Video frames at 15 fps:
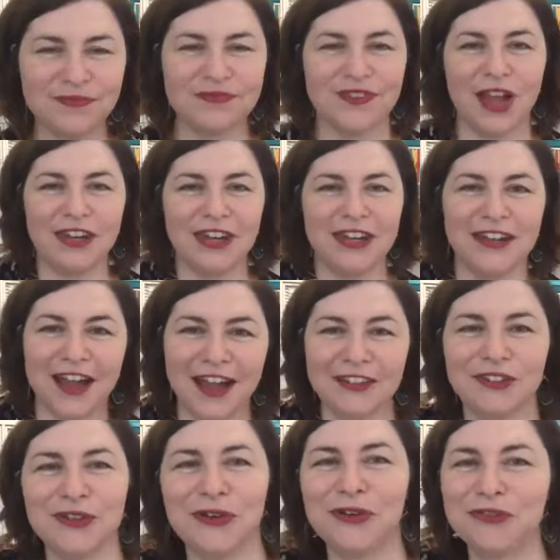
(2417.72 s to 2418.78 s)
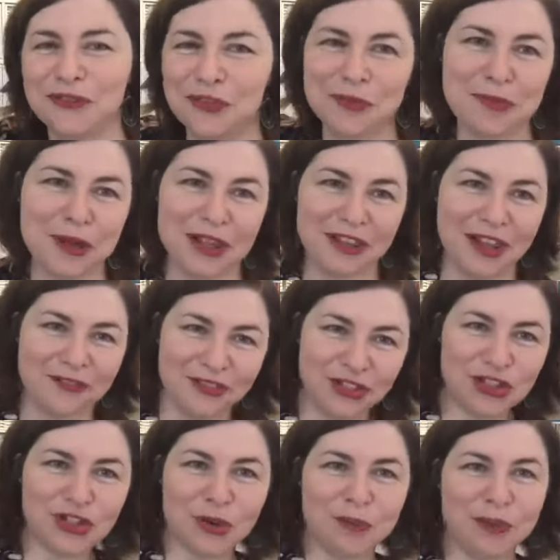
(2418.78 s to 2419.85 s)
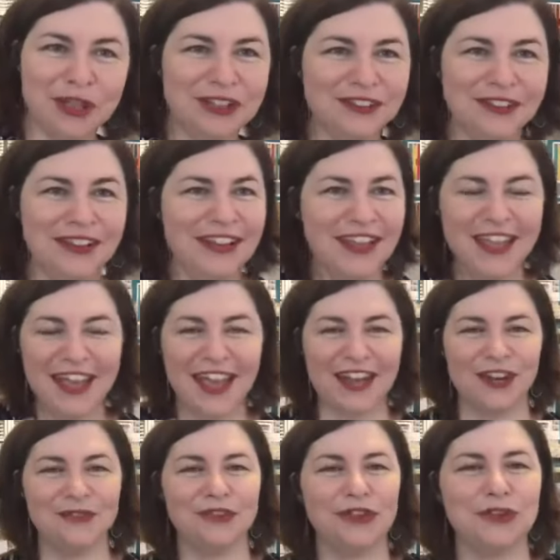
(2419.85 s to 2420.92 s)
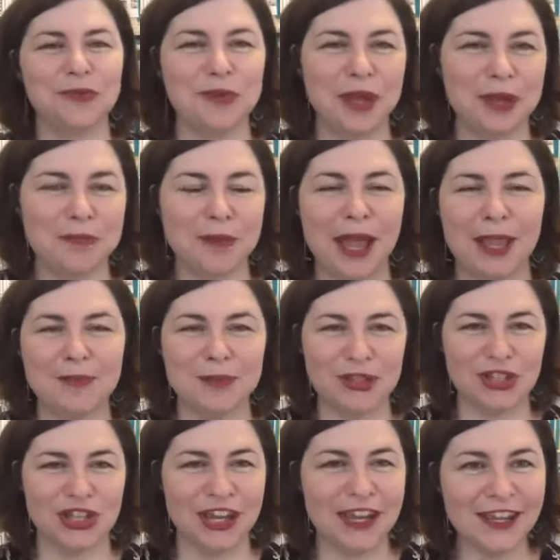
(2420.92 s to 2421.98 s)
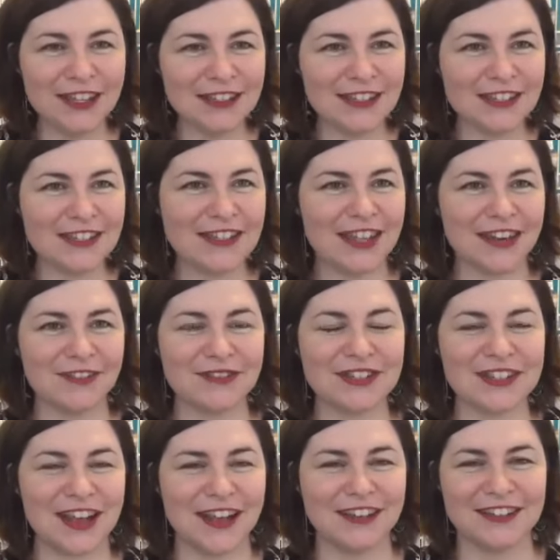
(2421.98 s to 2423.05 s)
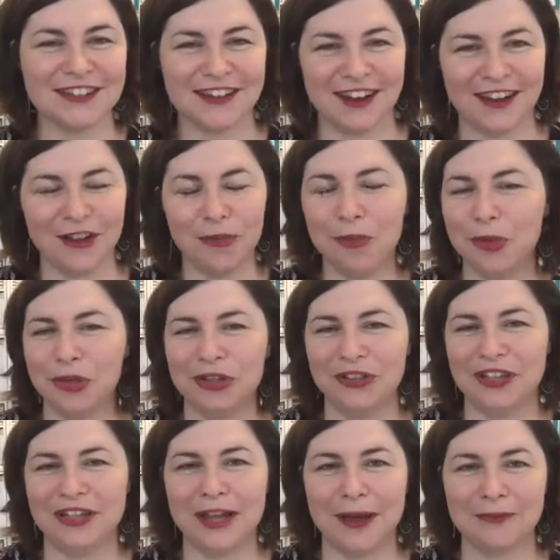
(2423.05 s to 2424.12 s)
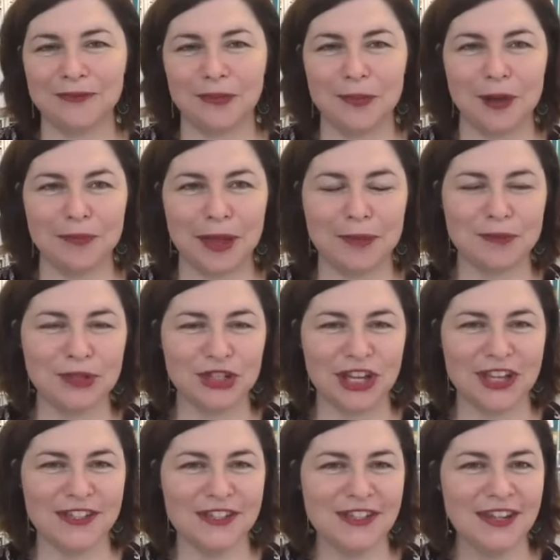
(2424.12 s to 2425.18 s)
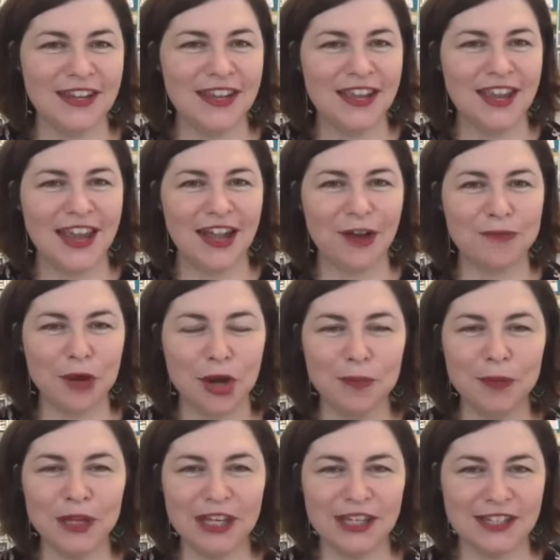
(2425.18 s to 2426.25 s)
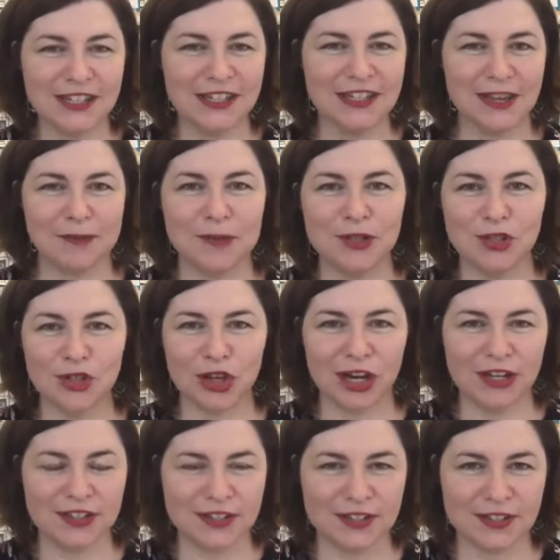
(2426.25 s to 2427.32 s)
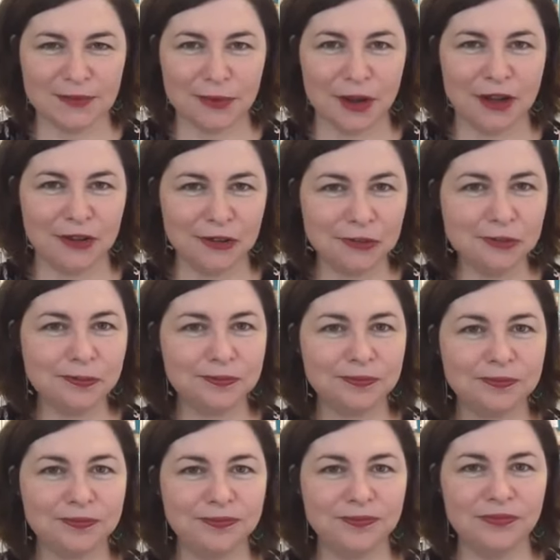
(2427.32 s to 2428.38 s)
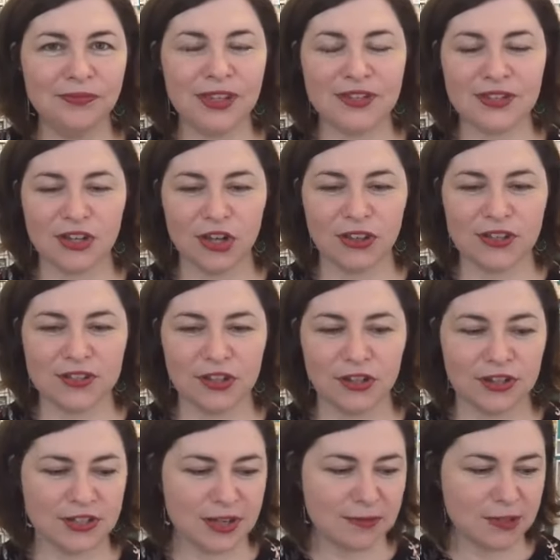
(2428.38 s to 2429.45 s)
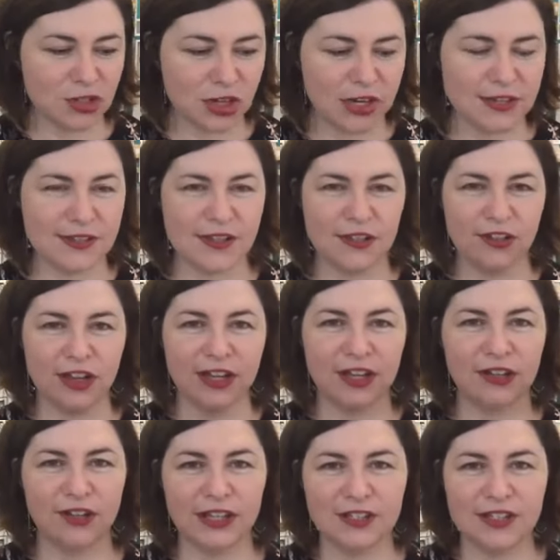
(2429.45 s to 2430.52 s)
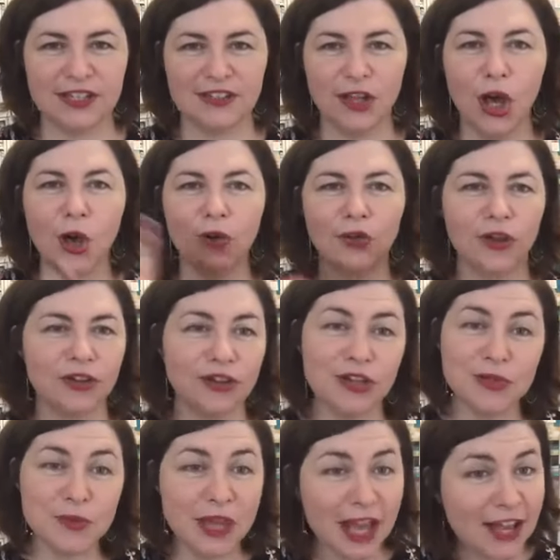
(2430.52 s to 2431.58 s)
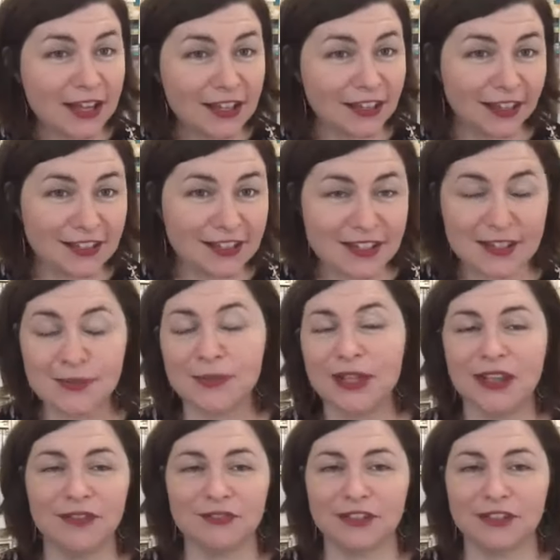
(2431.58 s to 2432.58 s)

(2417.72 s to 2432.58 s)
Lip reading: I need hardcore for my love to chop it. And I've got all my paper shares that I've started today. I'll put a link up for my paper shares. I'm opening it to demonstrators as well, because I know there's a lot of demonstrators that like collecting the whole lot. Because we are collectors. We love